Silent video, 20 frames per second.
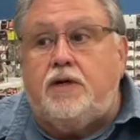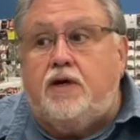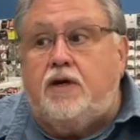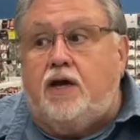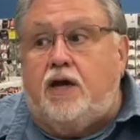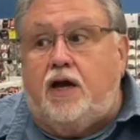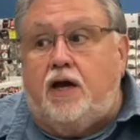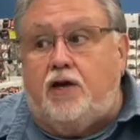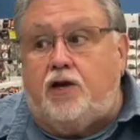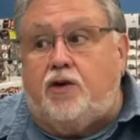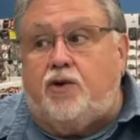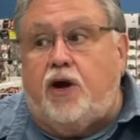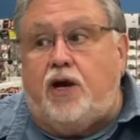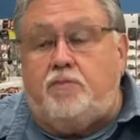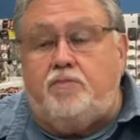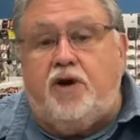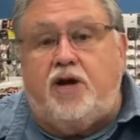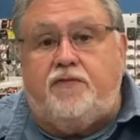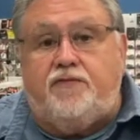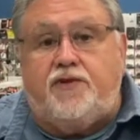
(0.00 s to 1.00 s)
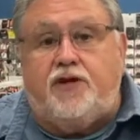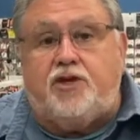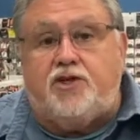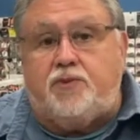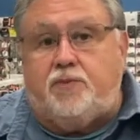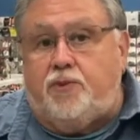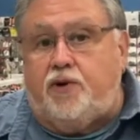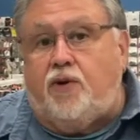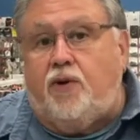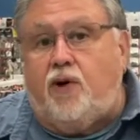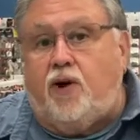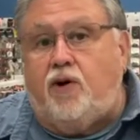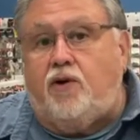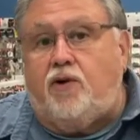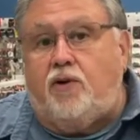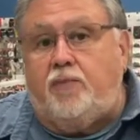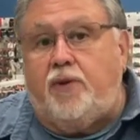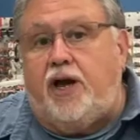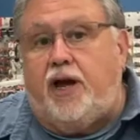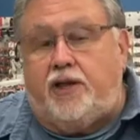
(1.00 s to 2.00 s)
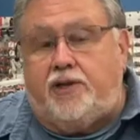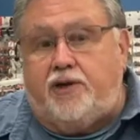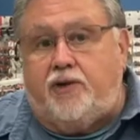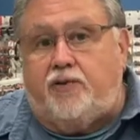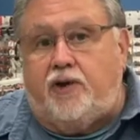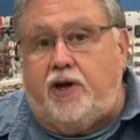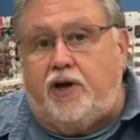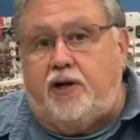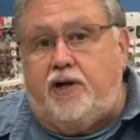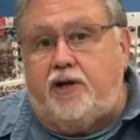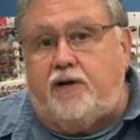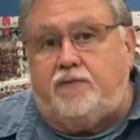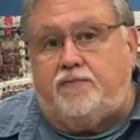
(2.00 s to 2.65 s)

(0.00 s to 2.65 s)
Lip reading: and your crankbait fishermen are all going to be out there right now.